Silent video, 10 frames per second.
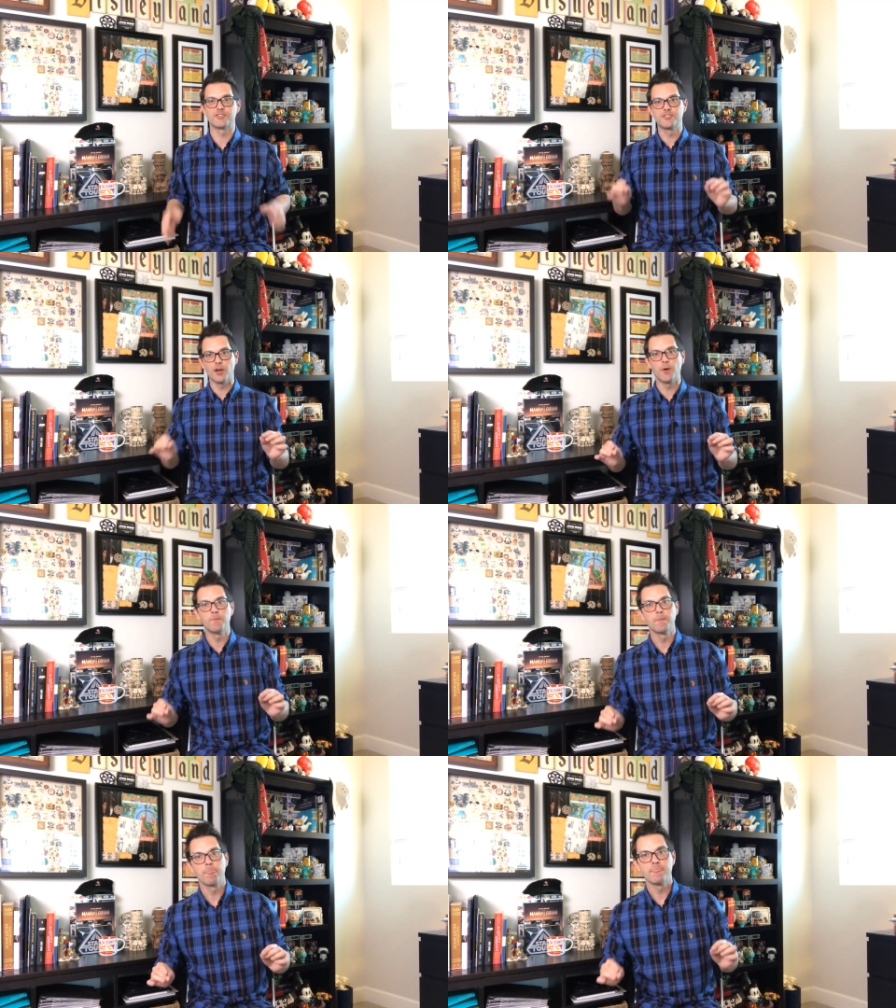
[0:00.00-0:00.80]

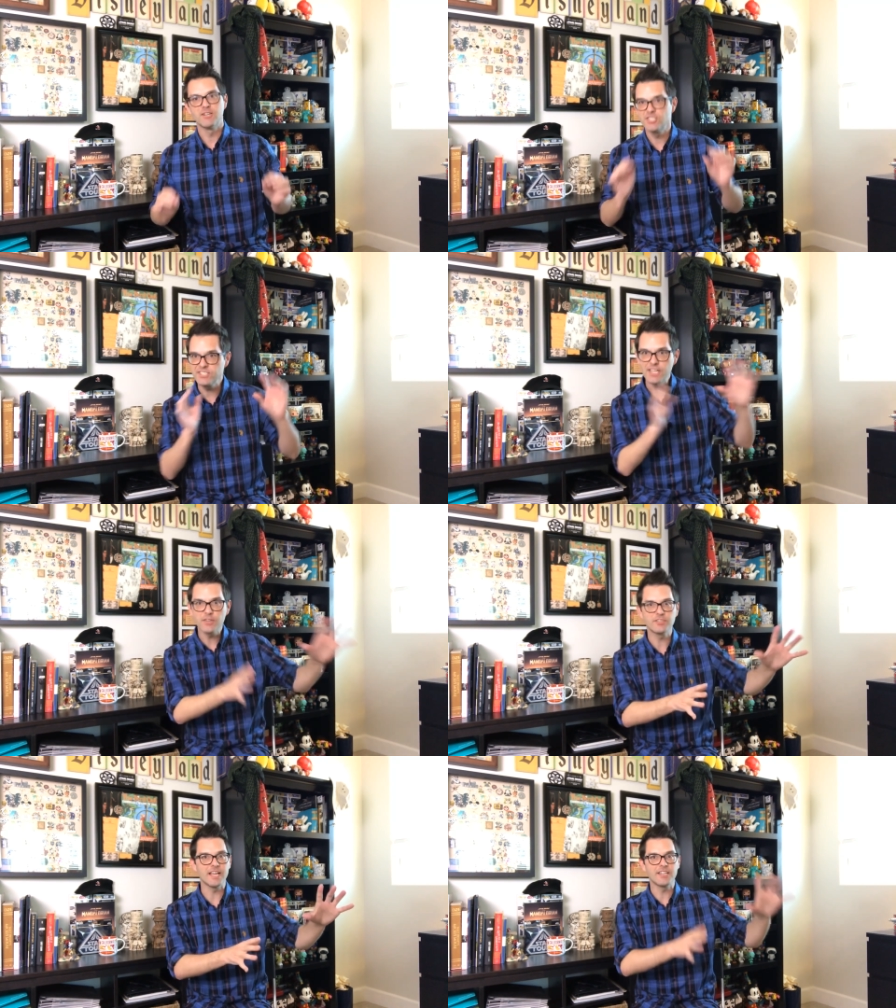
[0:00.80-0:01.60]
So, just the
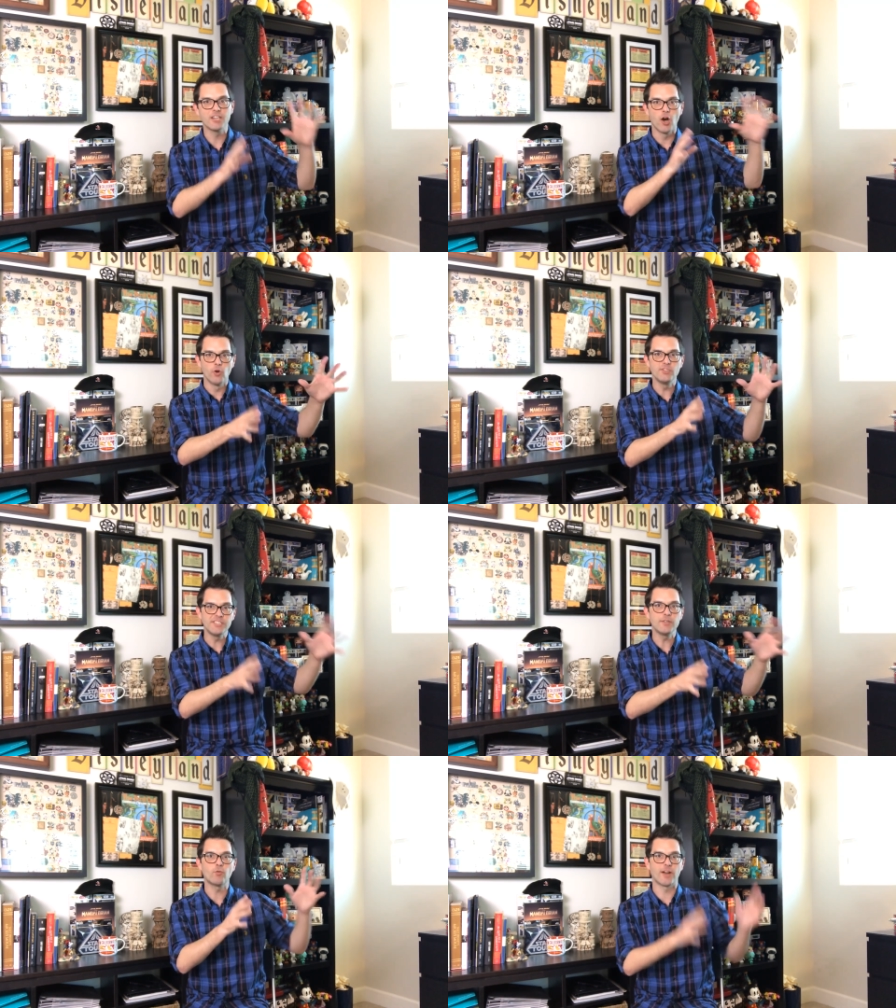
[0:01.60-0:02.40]
other day, the
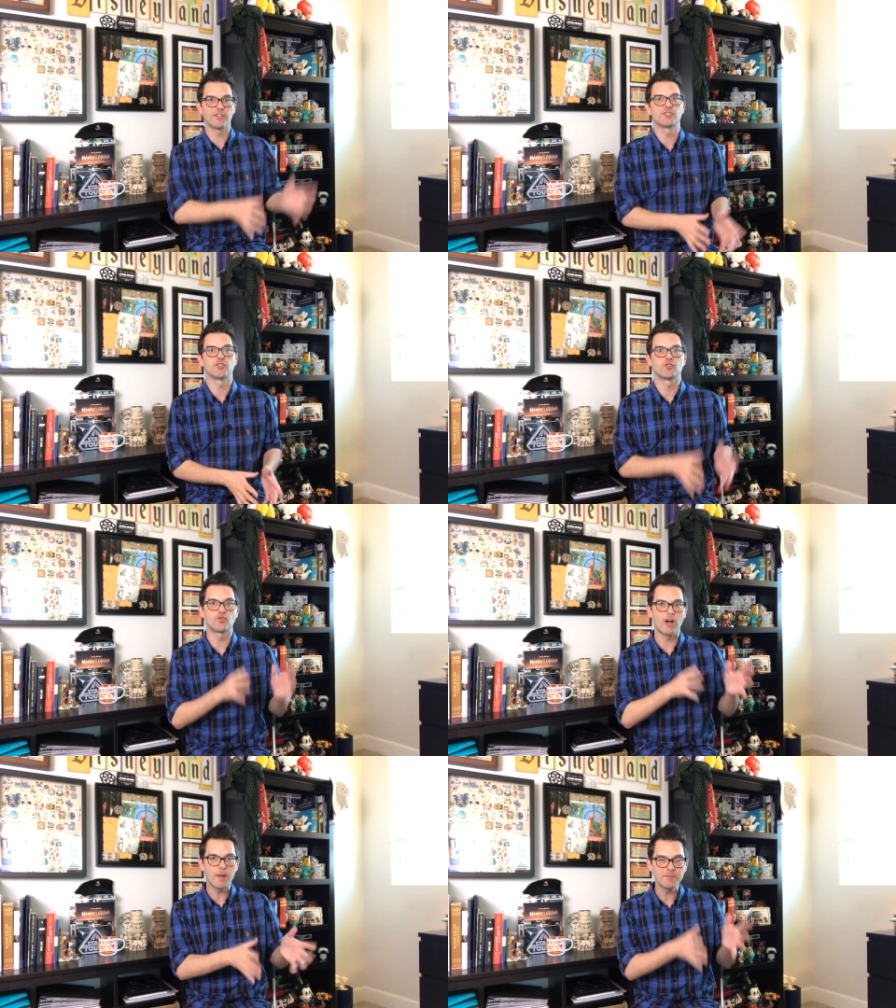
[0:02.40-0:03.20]
OC Register
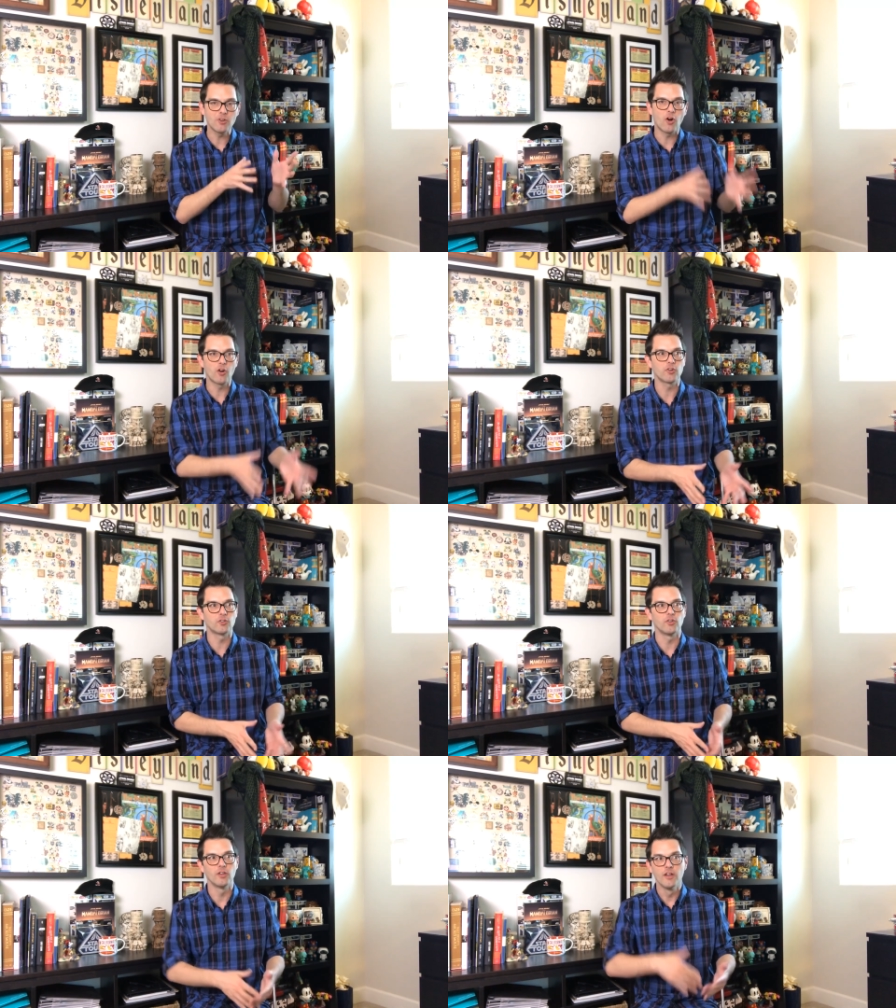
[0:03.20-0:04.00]
dropped an
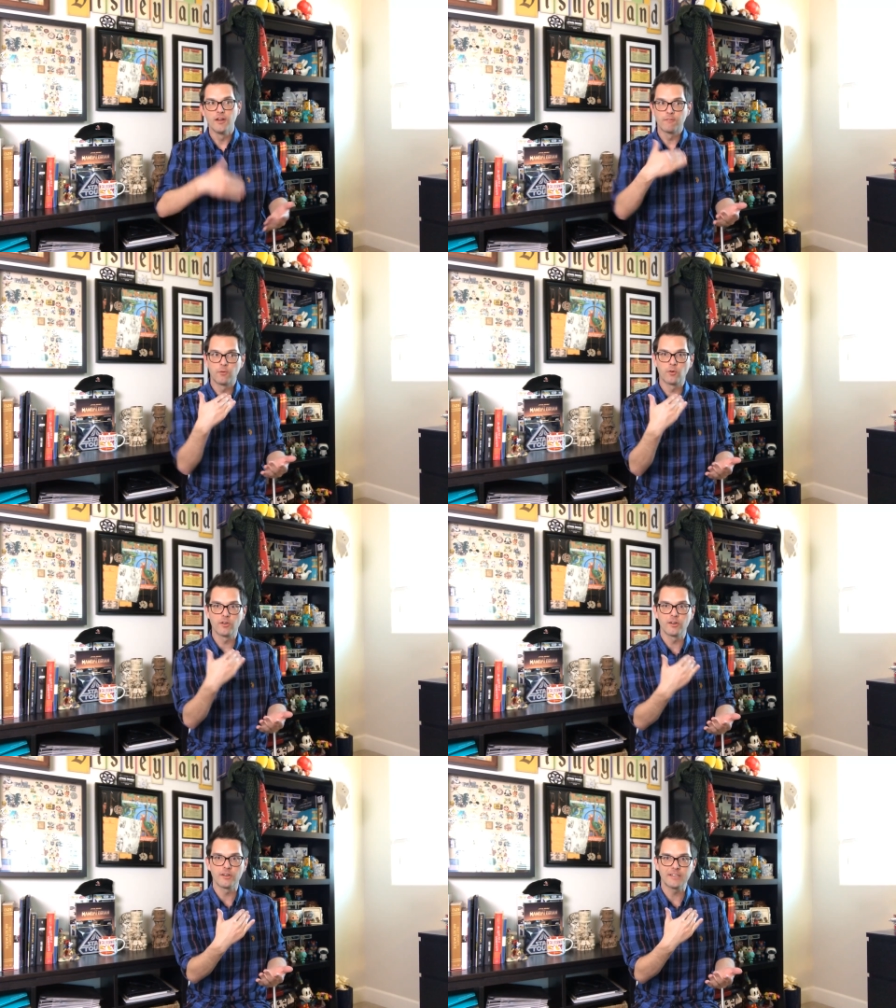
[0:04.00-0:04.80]
article
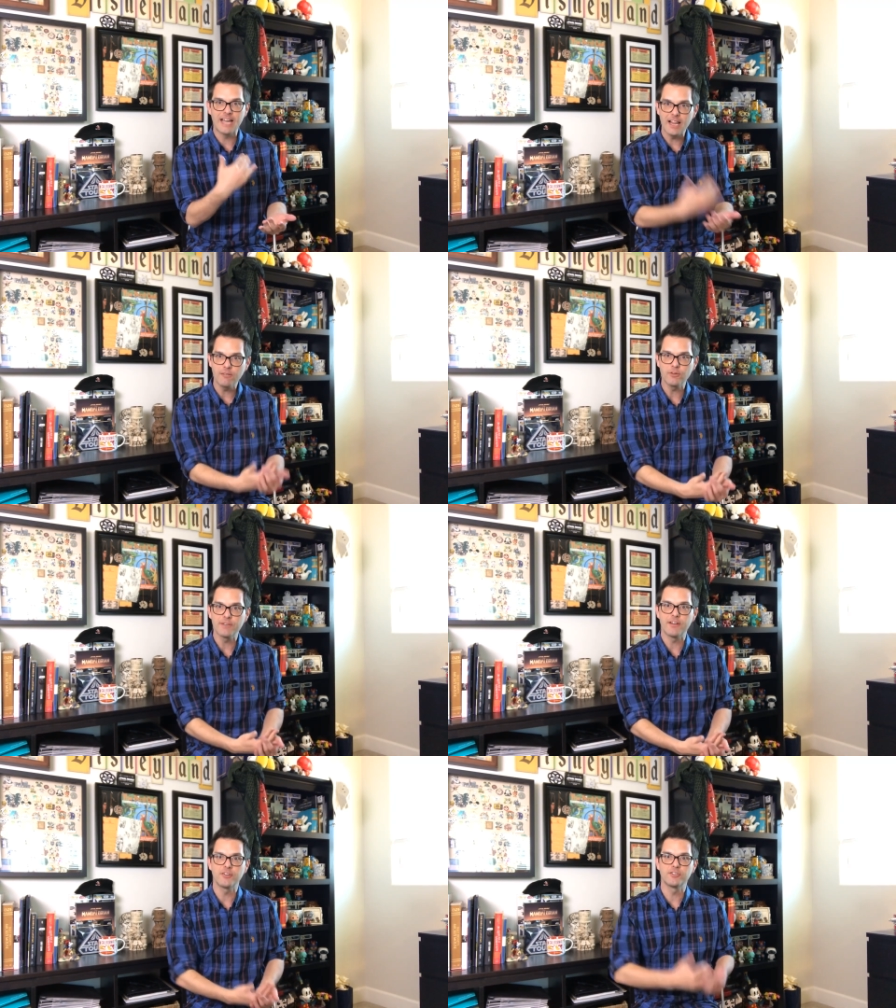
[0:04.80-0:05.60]
for California
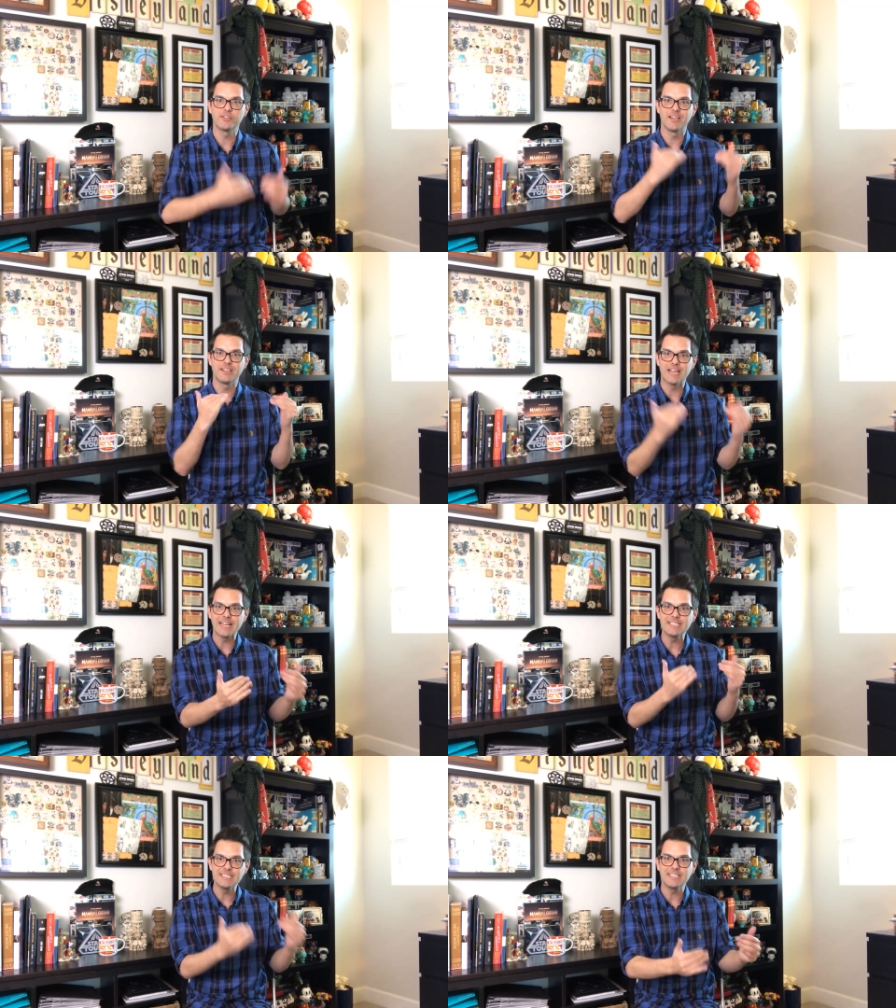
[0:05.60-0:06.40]
Adventure's
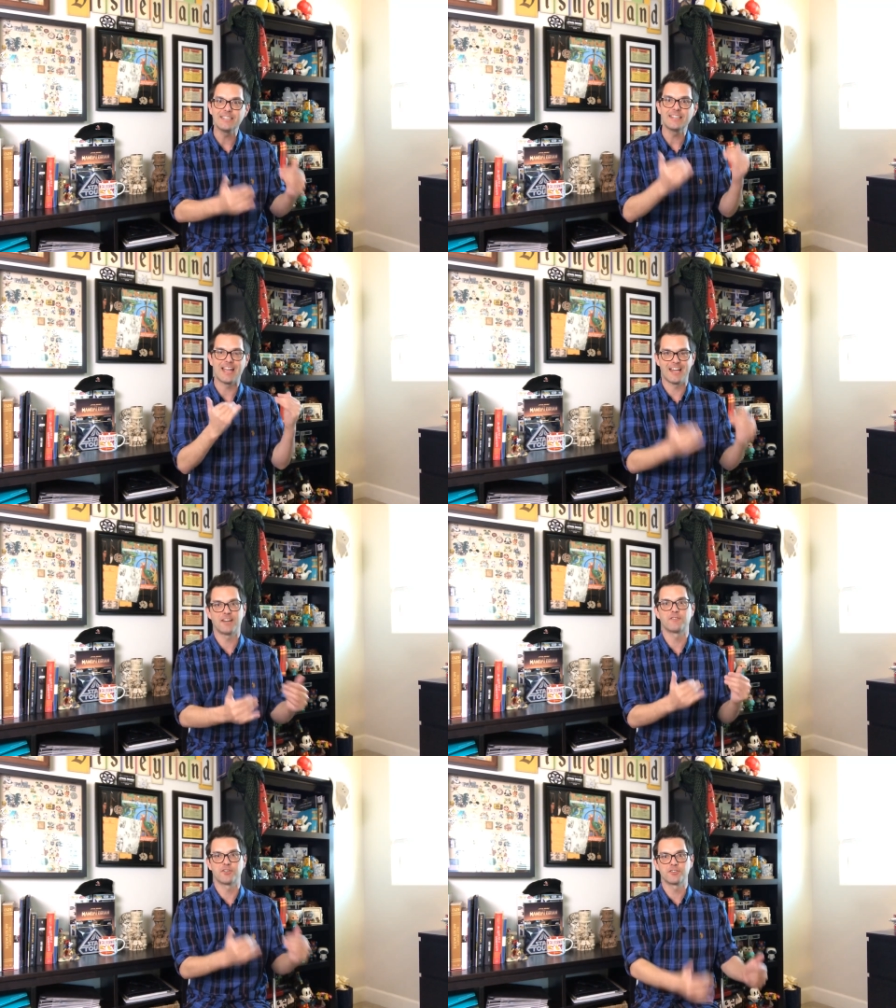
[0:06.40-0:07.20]
19th
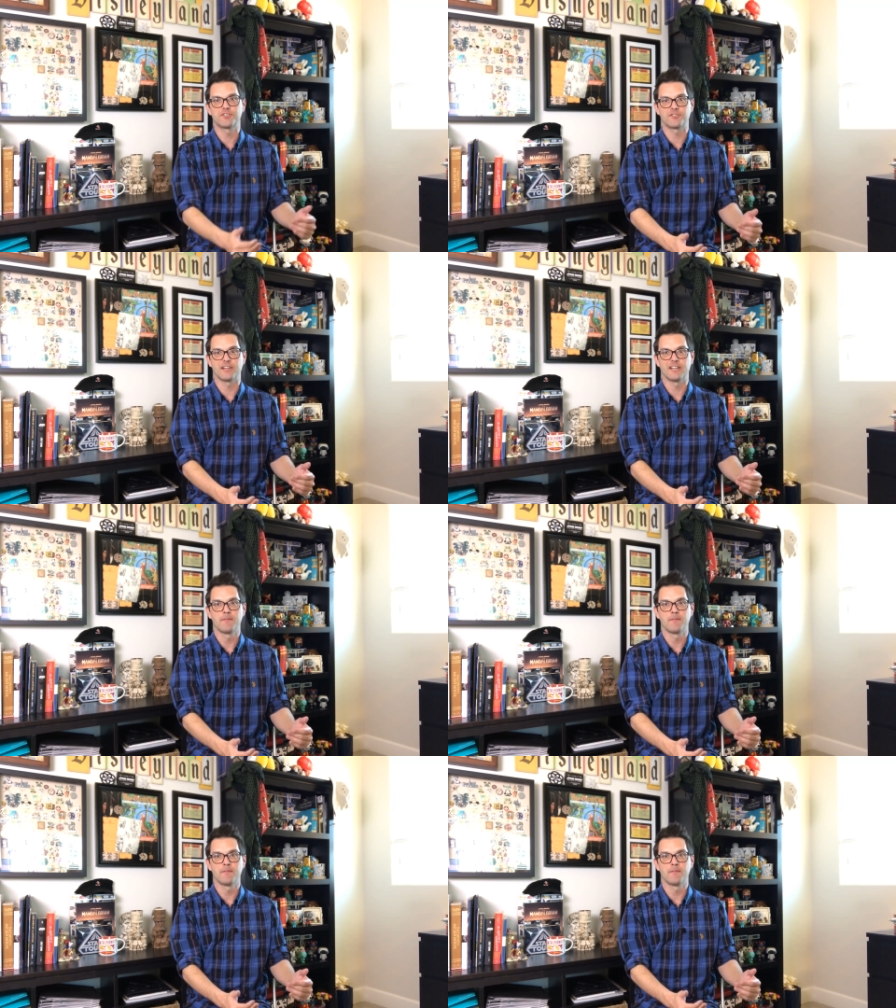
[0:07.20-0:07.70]
anniversary.